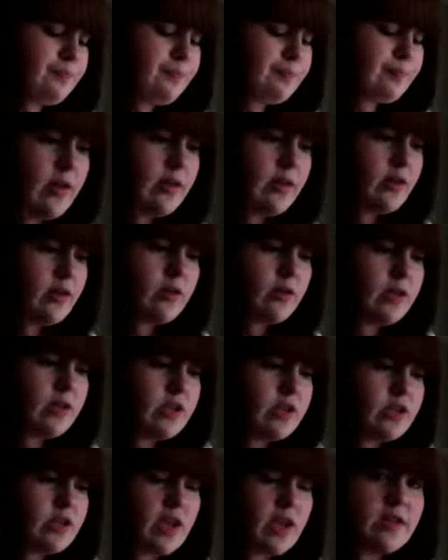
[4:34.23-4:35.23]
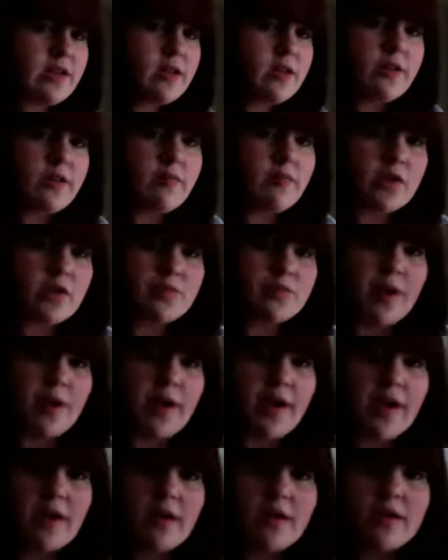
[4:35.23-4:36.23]
literally just, I didn't even brush my
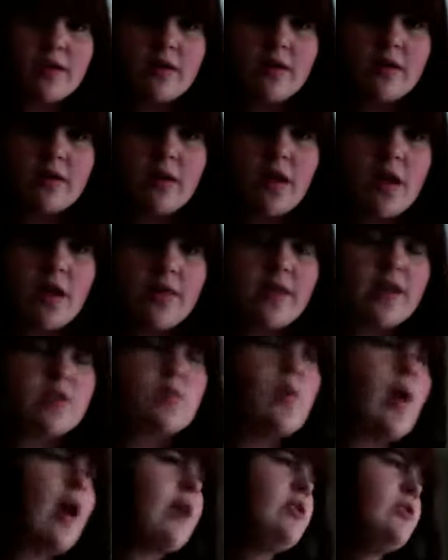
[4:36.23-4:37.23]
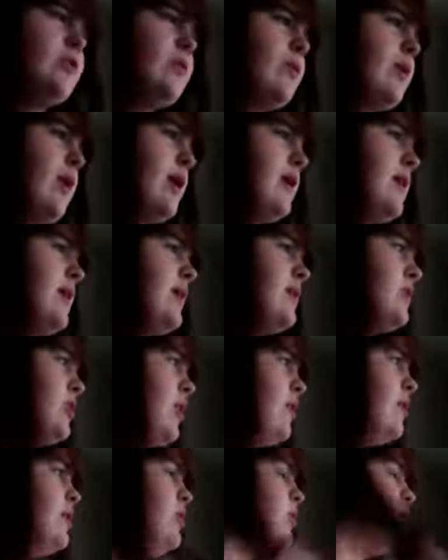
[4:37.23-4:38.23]
hair. That's what I do when I get out of the
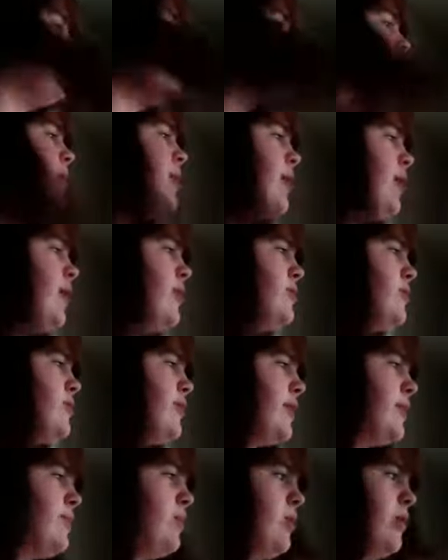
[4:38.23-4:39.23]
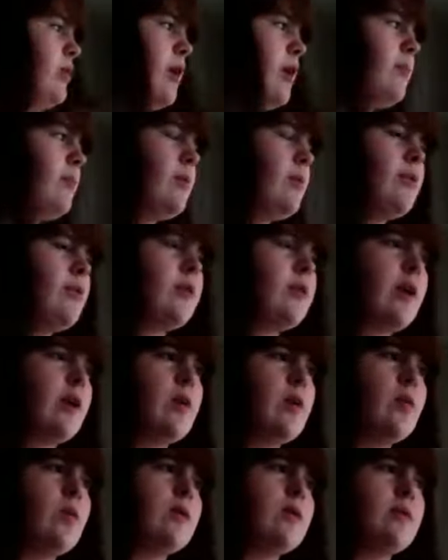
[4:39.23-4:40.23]
shower. I don't brush my hair. I just, like, put it up, and then,
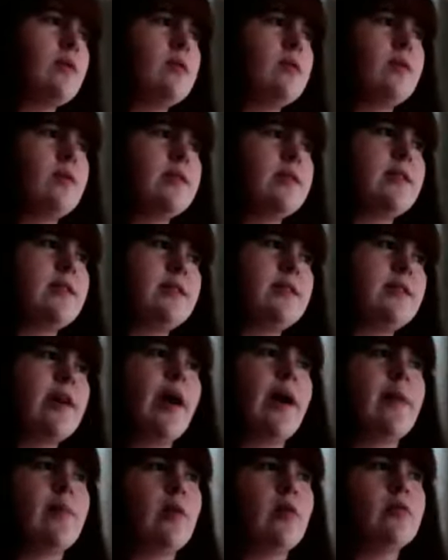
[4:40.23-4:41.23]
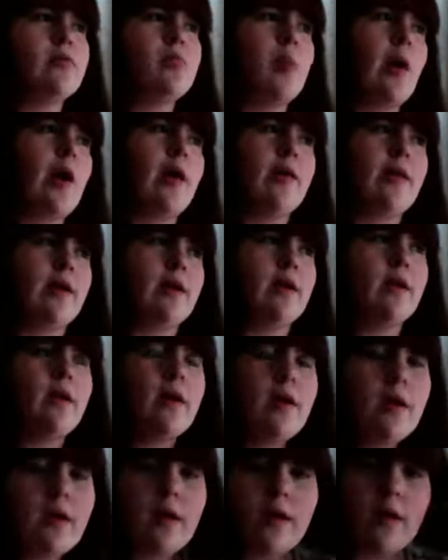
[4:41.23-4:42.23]
like, once, like, time goes by, like,
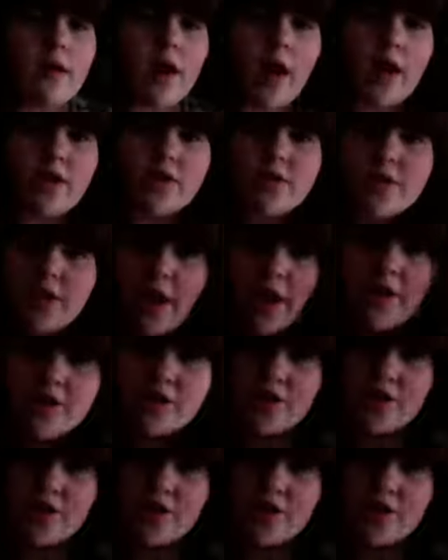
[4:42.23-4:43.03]
I just